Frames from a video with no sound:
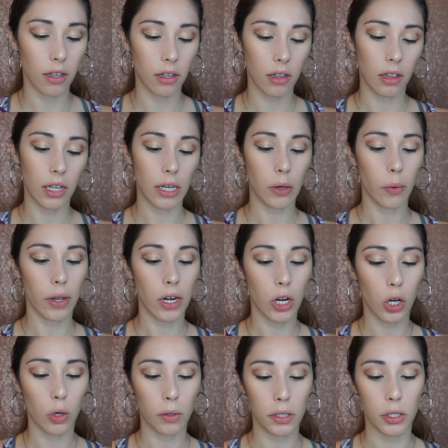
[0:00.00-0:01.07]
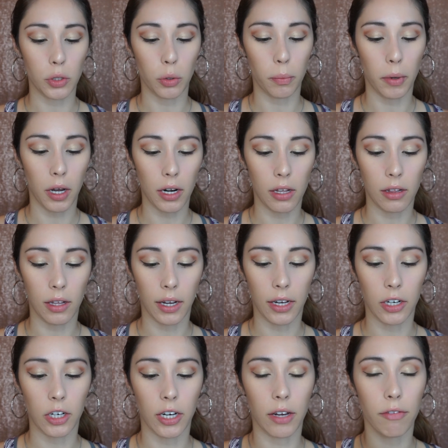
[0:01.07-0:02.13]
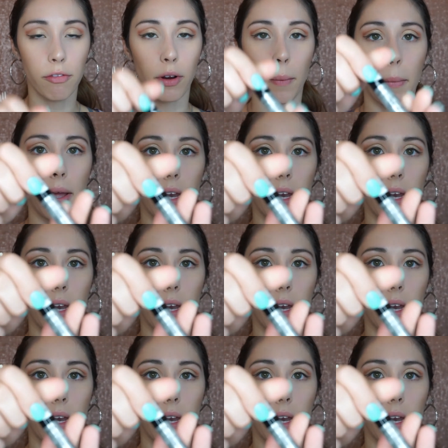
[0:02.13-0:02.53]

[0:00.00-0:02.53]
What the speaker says: liquid crystal body liner from